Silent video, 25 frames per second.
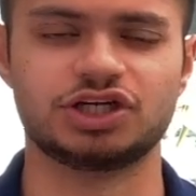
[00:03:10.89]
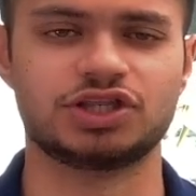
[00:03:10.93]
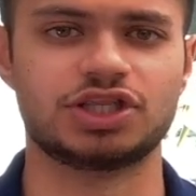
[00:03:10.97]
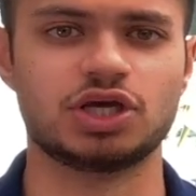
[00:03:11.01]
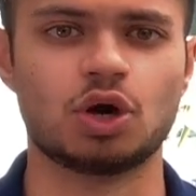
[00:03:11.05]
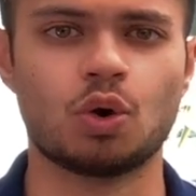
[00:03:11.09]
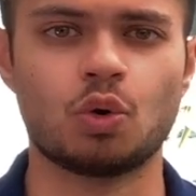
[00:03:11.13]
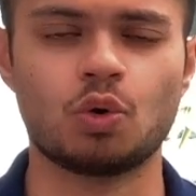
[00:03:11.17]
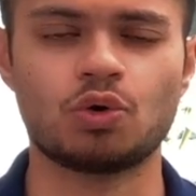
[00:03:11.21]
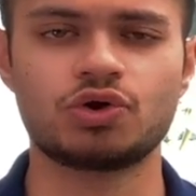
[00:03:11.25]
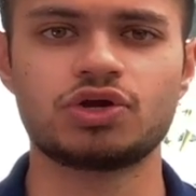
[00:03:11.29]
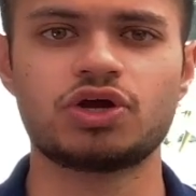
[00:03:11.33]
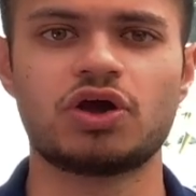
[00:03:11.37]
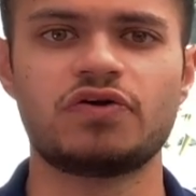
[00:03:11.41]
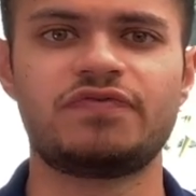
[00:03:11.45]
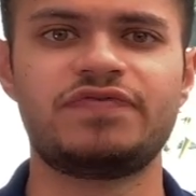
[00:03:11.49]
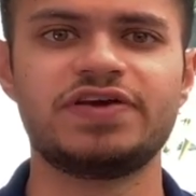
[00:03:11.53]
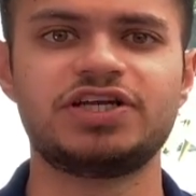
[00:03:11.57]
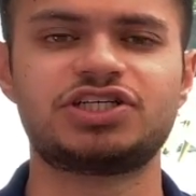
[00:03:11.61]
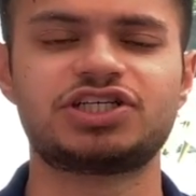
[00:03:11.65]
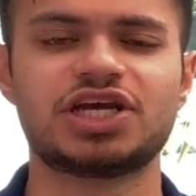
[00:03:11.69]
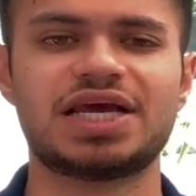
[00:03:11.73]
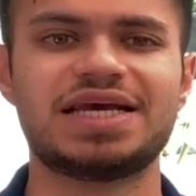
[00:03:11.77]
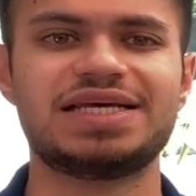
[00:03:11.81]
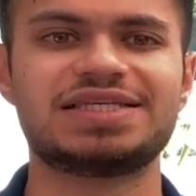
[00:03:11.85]
The audio
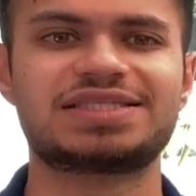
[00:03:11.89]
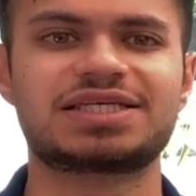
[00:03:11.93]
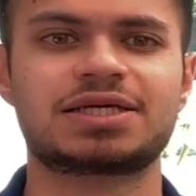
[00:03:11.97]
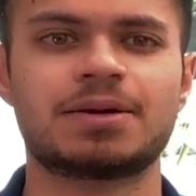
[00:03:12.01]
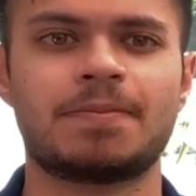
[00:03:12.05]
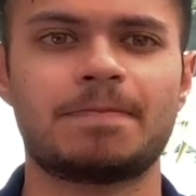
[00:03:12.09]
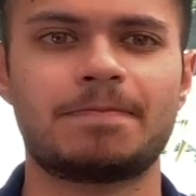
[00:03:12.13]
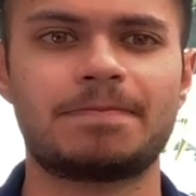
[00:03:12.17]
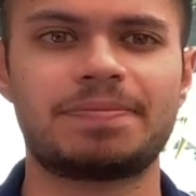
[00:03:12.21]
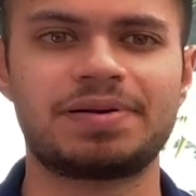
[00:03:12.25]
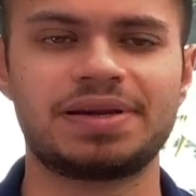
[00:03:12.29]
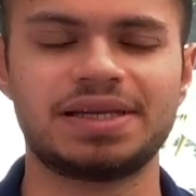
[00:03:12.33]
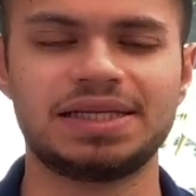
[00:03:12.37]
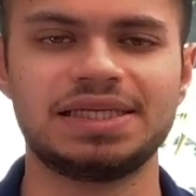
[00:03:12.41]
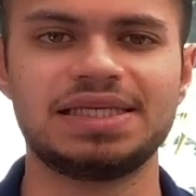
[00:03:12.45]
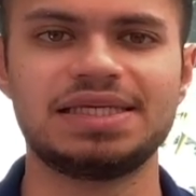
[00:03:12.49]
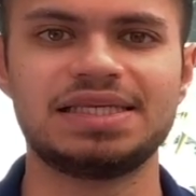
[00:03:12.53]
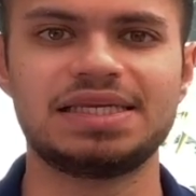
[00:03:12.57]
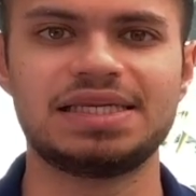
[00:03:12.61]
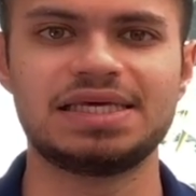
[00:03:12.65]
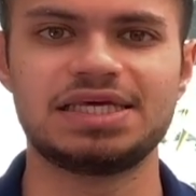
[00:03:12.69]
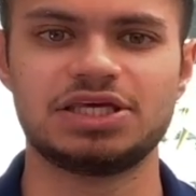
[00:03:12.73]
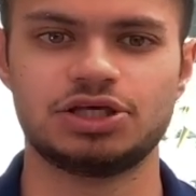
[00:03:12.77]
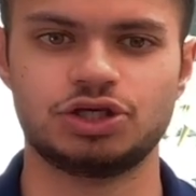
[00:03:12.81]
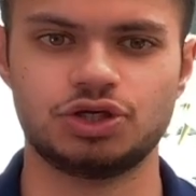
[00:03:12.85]
feature is
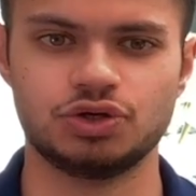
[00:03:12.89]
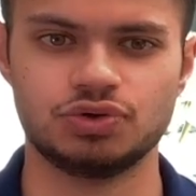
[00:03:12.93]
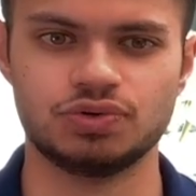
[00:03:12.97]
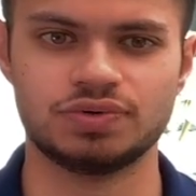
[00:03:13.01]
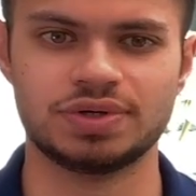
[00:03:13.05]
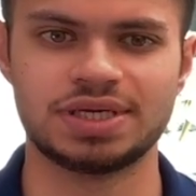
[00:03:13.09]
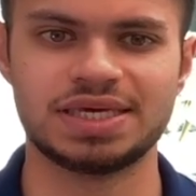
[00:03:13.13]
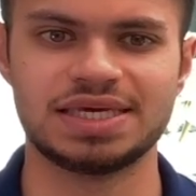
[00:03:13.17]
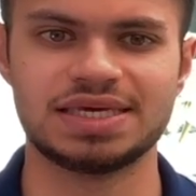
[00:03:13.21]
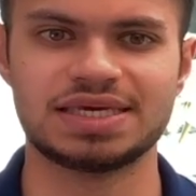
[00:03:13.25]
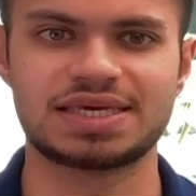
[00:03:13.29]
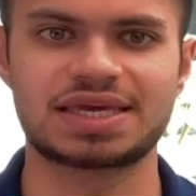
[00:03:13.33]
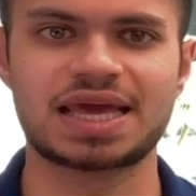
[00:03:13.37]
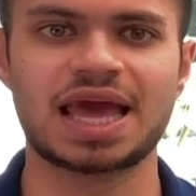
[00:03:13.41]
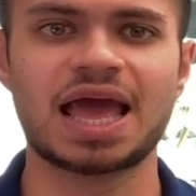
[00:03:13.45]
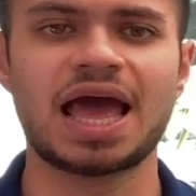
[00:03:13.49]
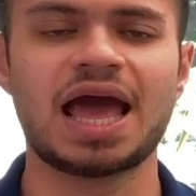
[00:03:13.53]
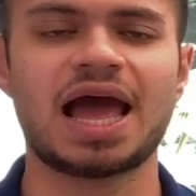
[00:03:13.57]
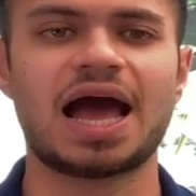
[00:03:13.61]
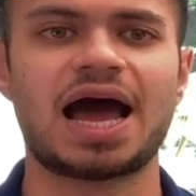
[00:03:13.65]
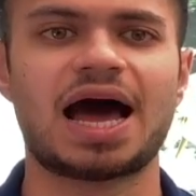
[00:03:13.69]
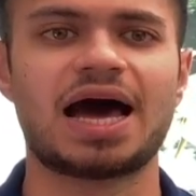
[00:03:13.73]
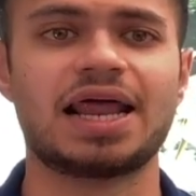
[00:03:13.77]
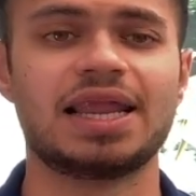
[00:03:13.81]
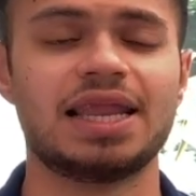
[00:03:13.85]
completely unique,
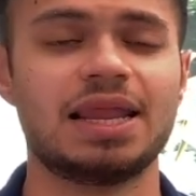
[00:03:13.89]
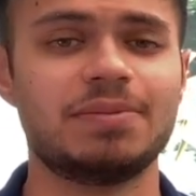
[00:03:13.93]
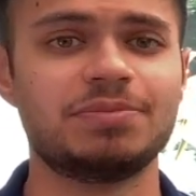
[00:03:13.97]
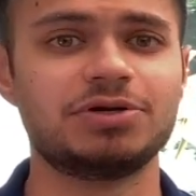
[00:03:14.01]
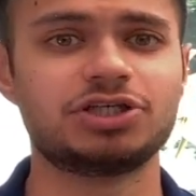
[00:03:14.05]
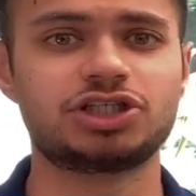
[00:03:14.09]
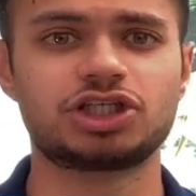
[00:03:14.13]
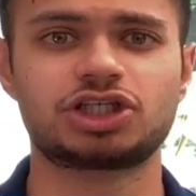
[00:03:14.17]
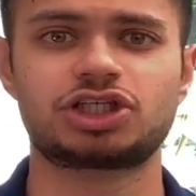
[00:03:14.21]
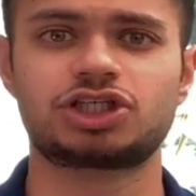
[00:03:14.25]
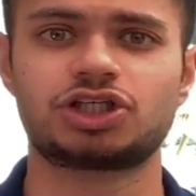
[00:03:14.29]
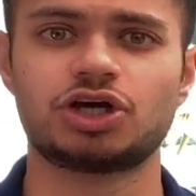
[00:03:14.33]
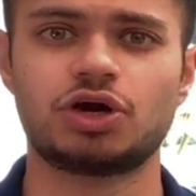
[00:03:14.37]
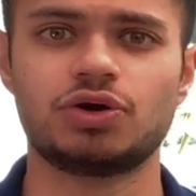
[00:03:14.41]
and let me just show